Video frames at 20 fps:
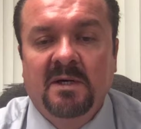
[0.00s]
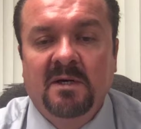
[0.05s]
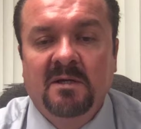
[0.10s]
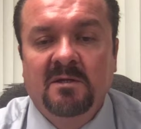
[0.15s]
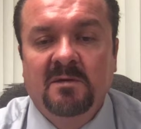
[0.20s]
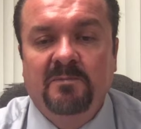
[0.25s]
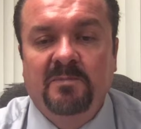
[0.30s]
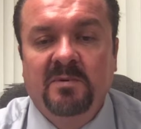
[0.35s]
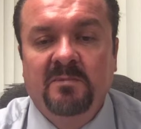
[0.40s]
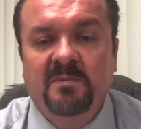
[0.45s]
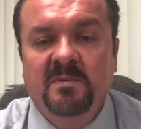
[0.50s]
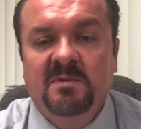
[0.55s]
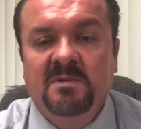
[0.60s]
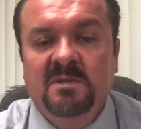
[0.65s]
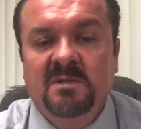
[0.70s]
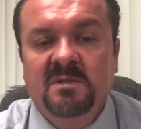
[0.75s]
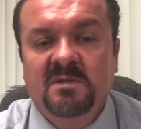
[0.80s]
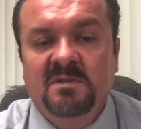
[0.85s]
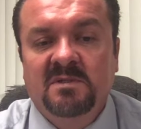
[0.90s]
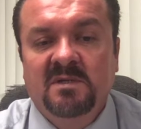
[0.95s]
The purpose
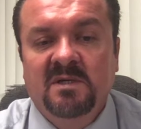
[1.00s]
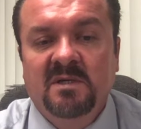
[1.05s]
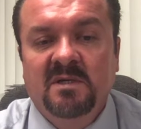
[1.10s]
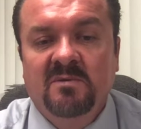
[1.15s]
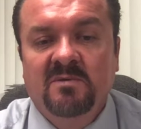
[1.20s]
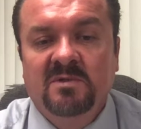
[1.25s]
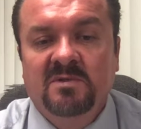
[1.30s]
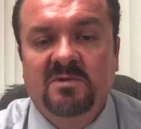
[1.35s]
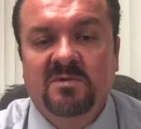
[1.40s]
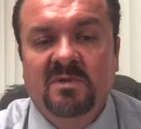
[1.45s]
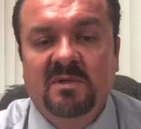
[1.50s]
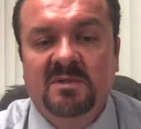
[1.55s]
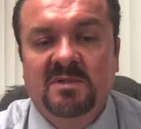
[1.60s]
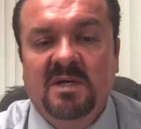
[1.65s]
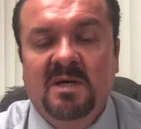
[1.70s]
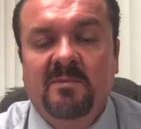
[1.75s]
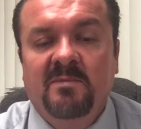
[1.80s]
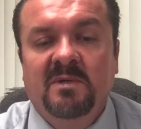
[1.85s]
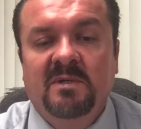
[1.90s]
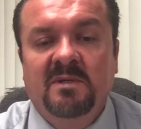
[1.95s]
of the study was to
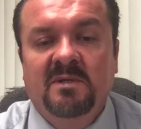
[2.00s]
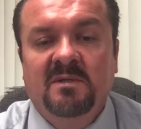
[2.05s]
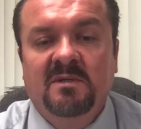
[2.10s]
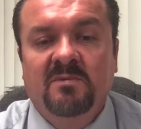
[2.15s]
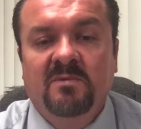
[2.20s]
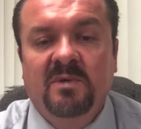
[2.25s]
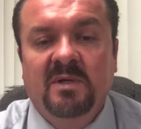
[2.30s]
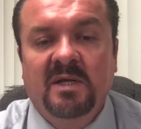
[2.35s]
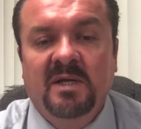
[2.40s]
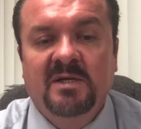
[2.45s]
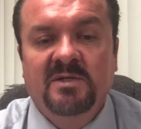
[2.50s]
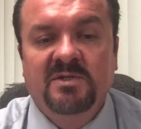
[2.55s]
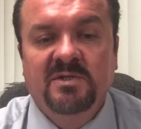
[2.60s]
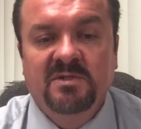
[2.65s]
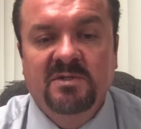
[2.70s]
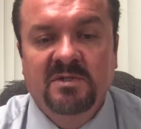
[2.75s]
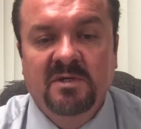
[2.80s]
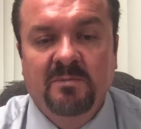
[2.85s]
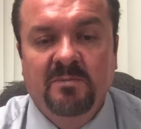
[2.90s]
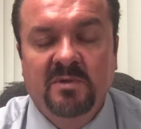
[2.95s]
examine the
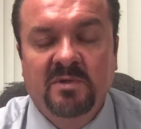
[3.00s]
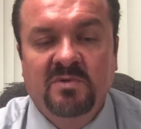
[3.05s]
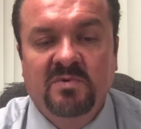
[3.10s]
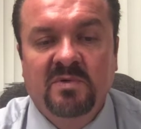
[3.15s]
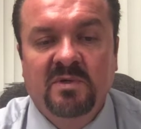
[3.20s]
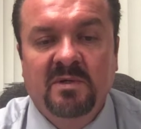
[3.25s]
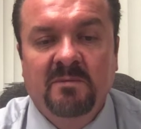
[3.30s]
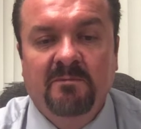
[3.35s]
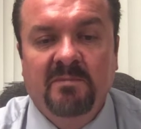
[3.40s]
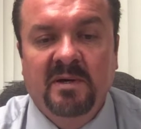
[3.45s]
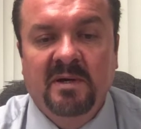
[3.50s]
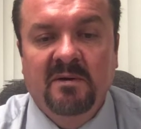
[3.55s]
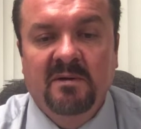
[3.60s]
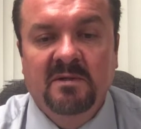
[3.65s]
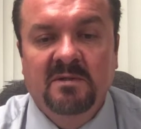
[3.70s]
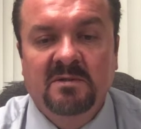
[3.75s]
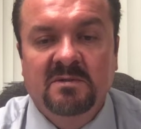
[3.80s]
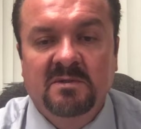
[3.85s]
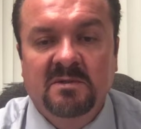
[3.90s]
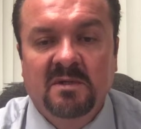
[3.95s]
relationship between
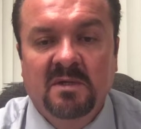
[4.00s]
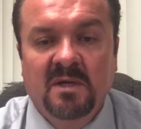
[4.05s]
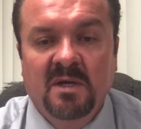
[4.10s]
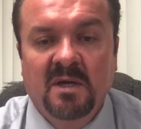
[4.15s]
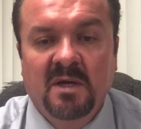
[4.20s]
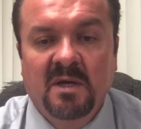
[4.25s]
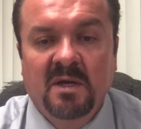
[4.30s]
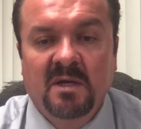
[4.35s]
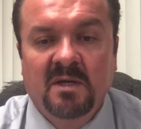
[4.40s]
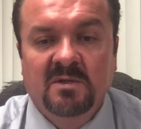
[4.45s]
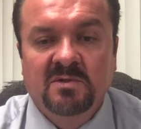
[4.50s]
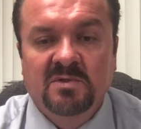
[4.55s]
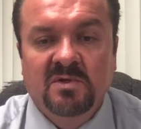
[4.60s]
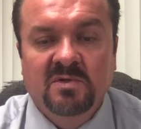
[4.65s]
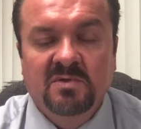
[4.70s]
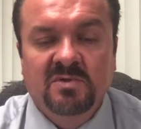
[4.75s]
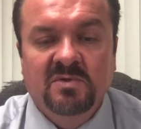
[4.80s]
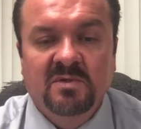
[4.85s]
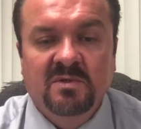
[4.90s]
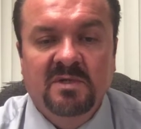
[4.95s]
parents'
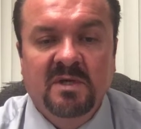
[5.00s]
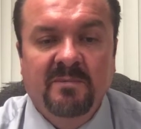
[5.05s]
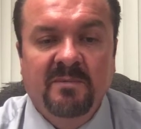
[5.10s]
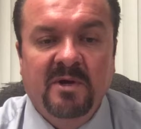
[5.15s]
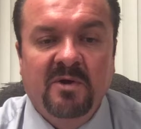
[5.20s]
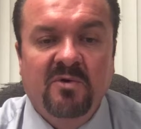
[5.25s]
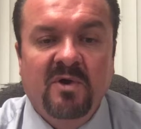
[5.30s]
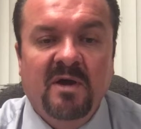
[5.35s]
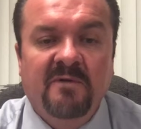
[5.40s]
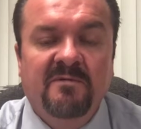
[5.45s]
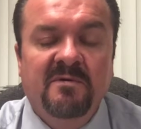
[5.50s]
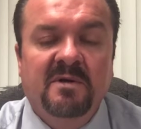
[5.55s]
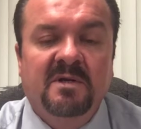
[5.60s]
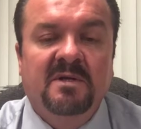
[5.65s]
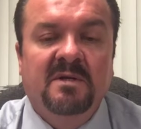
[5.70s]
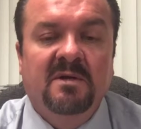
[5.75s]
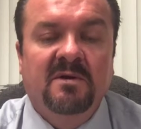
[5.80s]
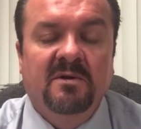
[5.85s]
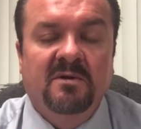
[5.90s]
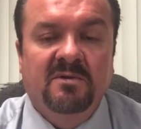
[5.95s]
social demographic
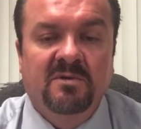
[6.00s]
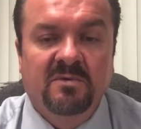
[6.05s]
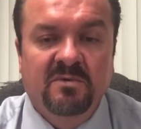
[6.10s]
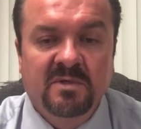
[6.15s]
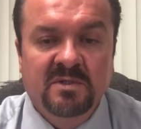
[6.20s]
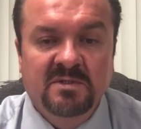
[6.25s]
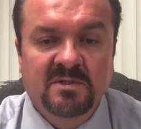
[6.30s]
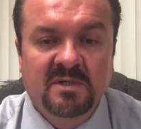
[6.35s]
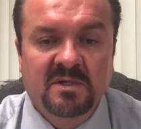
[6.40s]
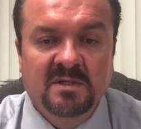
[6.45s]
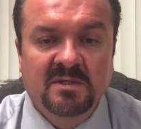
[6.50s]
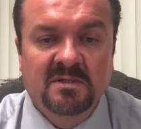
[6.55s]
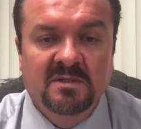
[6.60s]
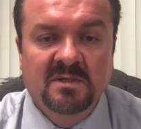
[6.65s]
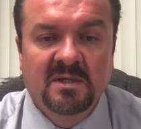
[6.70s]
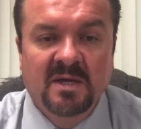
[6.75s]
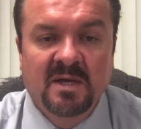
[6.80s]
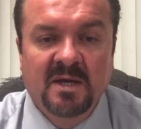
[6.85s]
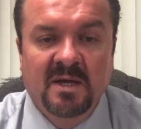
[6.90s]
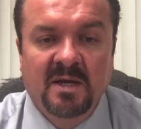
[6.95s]
characteristics
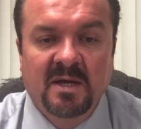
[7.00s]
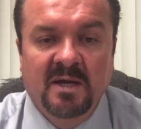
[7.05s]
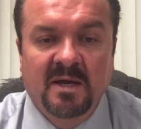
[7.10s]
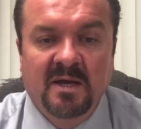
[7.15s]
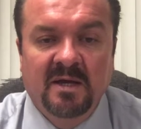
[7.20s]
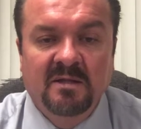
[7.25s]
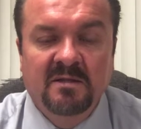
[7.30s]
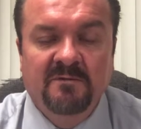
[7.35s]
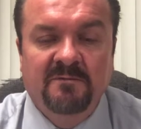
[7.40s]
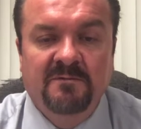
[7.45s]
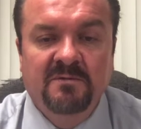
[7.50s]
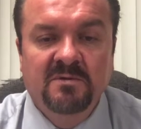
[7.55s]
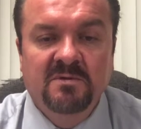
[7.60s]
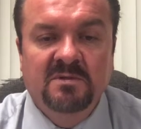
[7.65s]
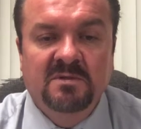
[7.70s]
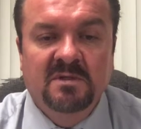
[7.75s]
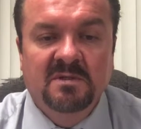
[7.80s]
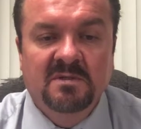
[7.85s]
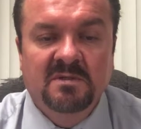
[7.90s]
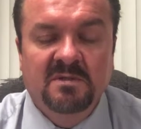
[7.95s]
and the
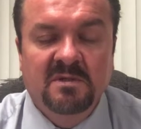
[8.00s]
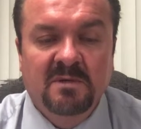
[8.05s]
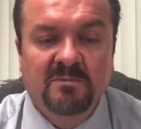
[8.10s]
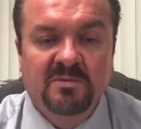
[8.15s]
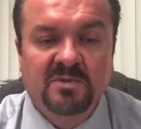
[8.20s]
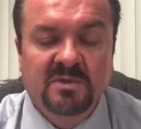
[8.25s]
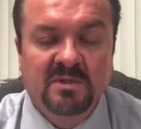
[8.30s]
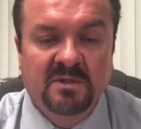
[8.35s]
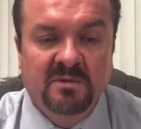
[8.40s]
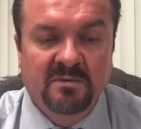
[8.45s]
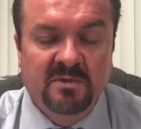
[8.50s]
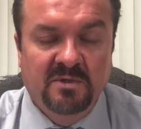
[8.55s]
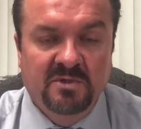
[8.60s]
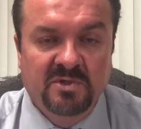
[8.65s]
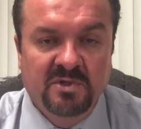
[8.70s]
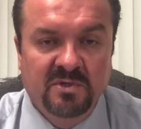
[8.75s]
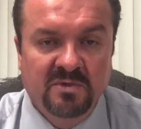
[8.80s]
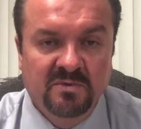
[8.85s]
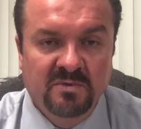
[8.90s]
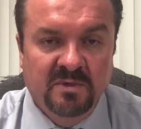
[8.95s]
food consumption of their
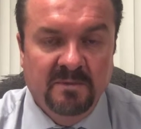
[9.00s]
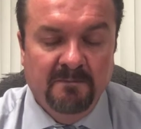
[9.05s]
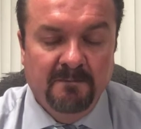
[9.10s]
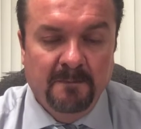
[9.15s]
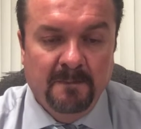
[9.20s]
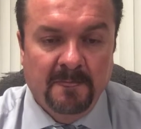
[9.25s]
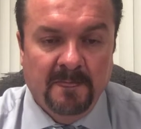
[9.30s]
children.